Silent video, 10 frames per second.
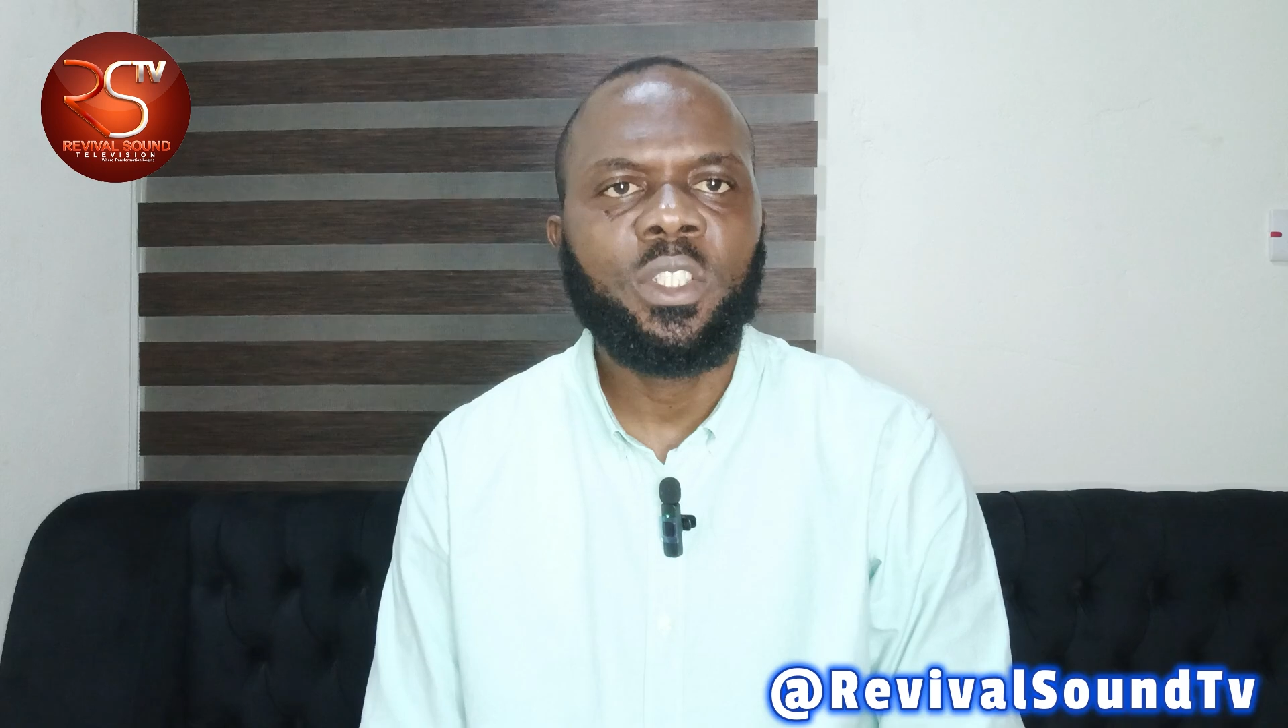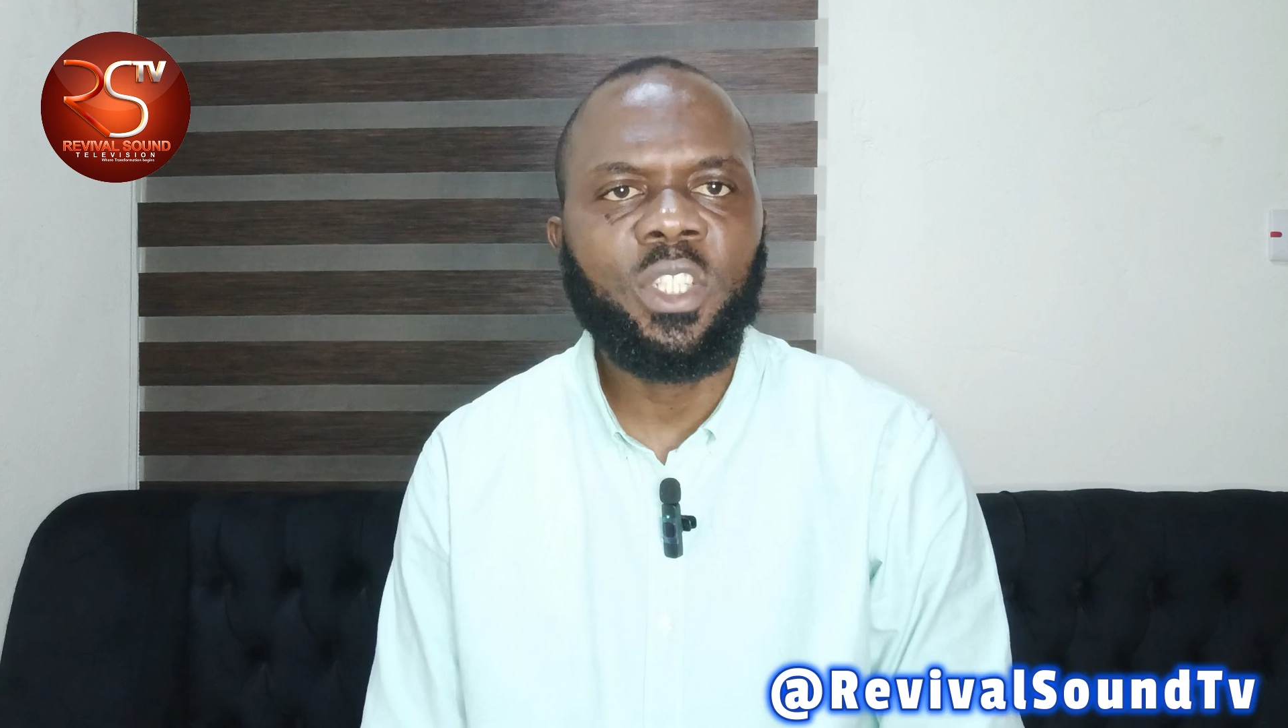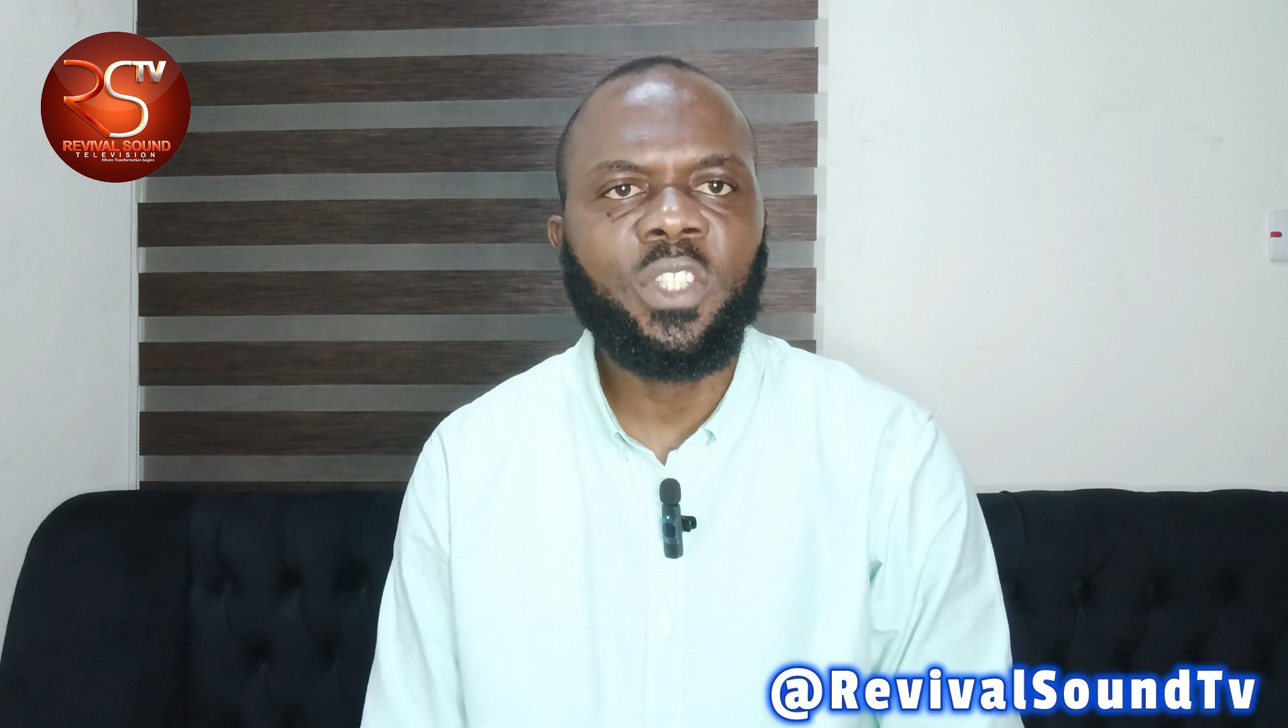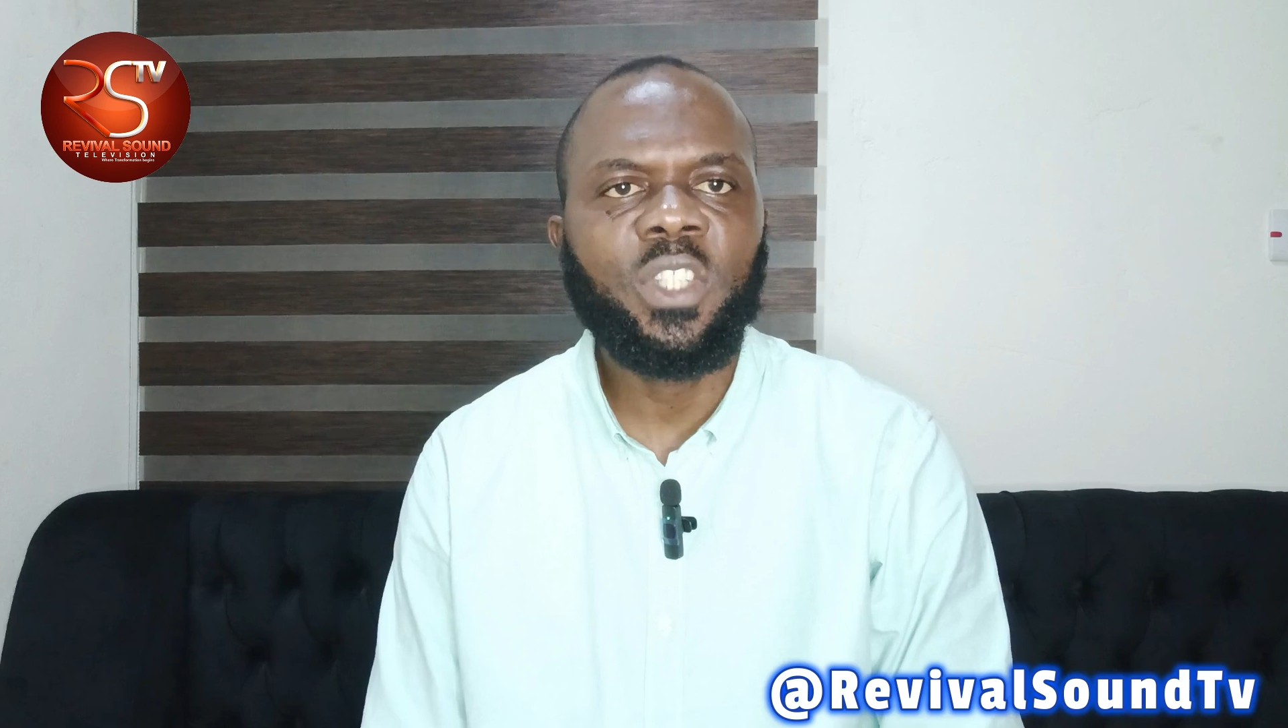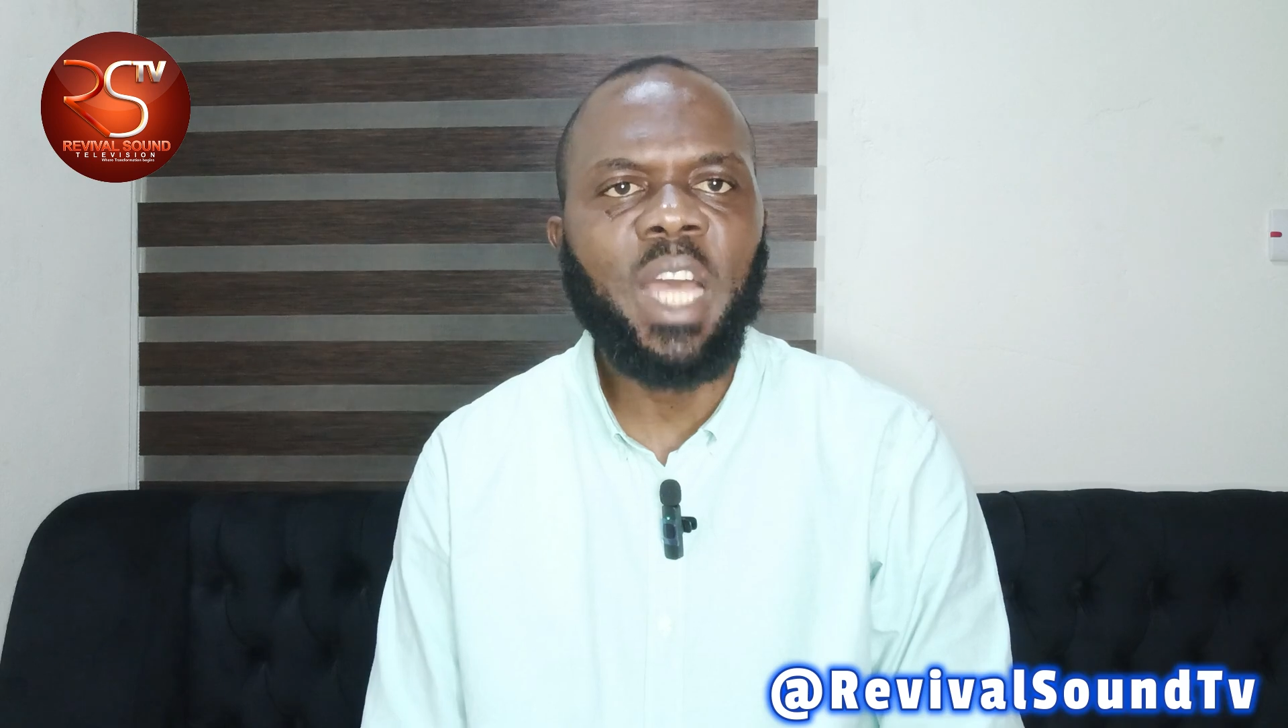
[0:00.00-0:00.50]

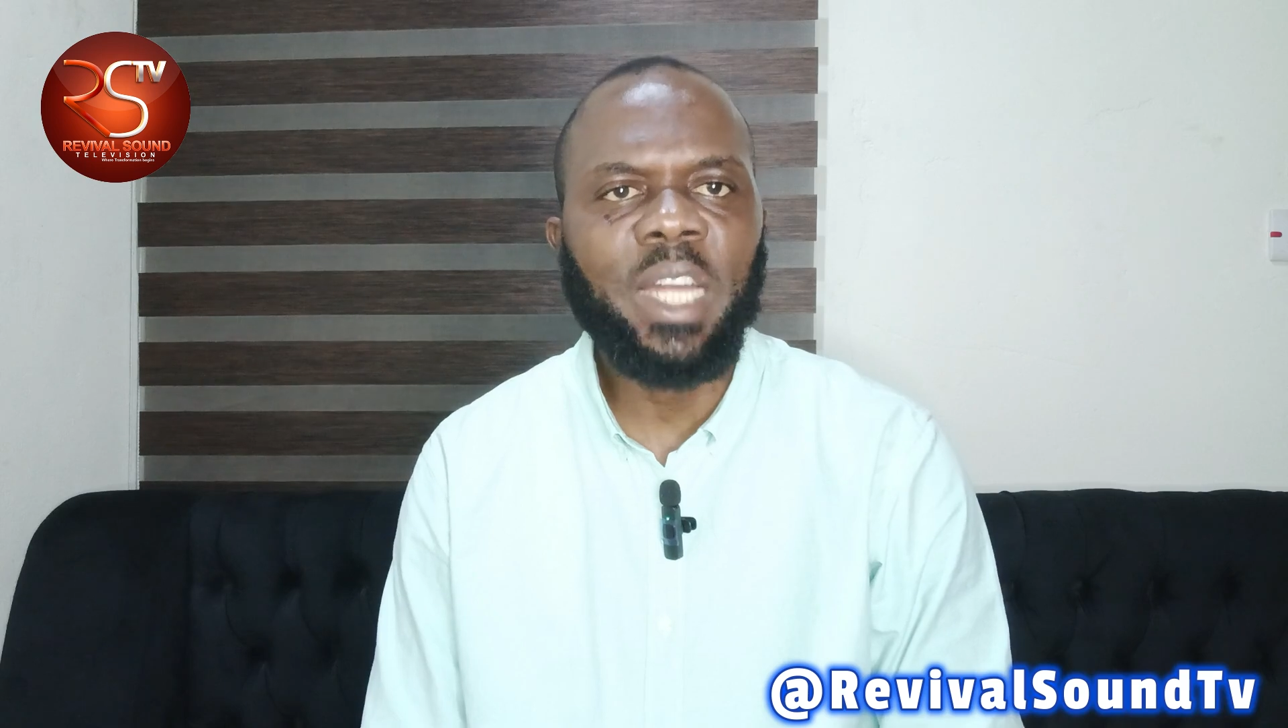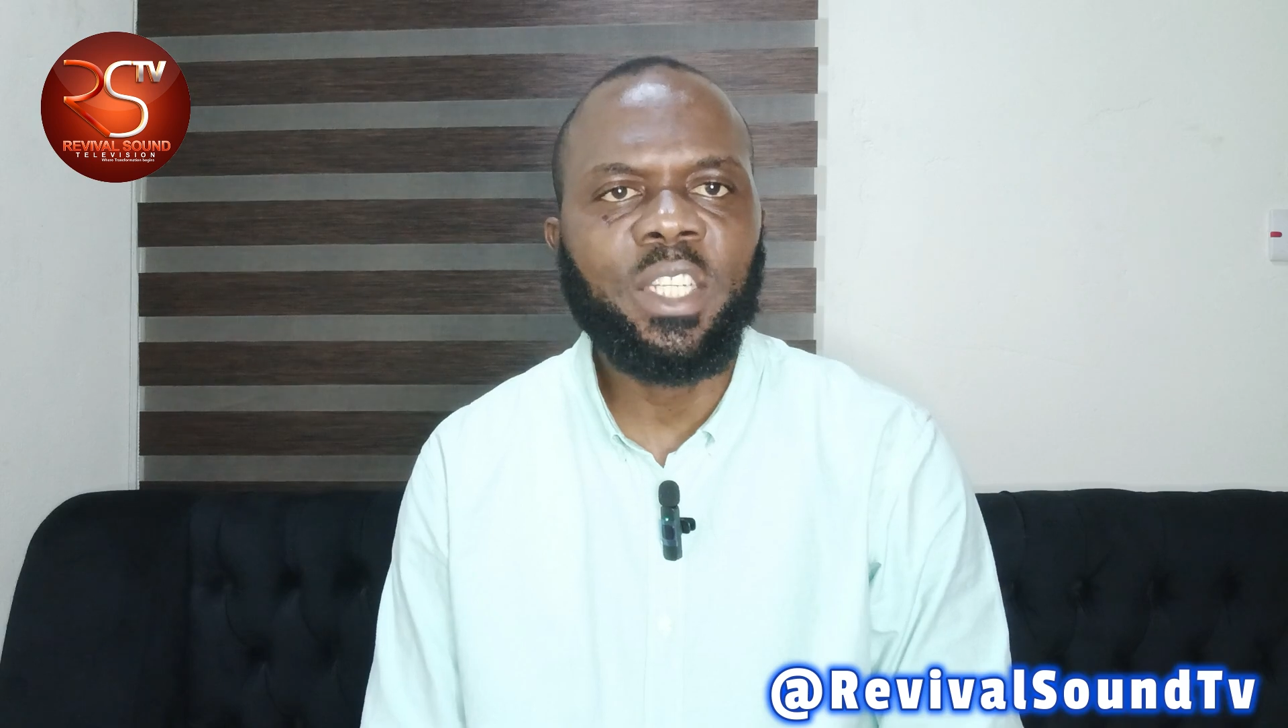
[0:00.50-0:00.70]
this